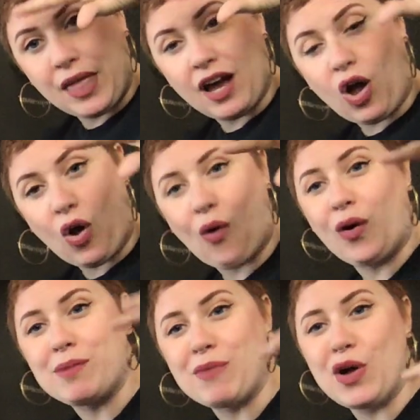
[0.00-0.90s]
a
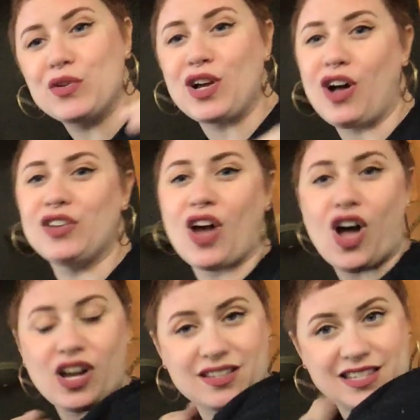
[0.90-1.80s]
hormone called
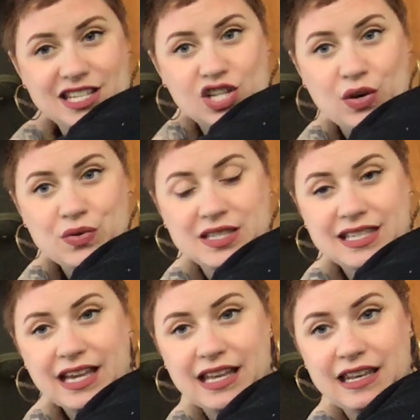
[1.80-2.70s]

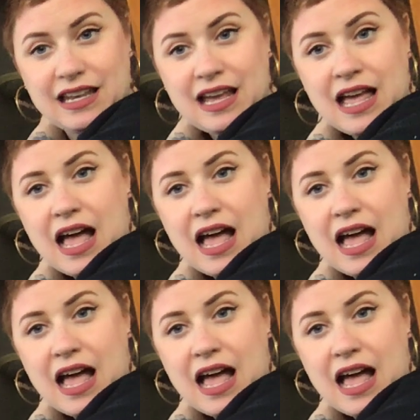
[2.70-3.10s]
oxytocin.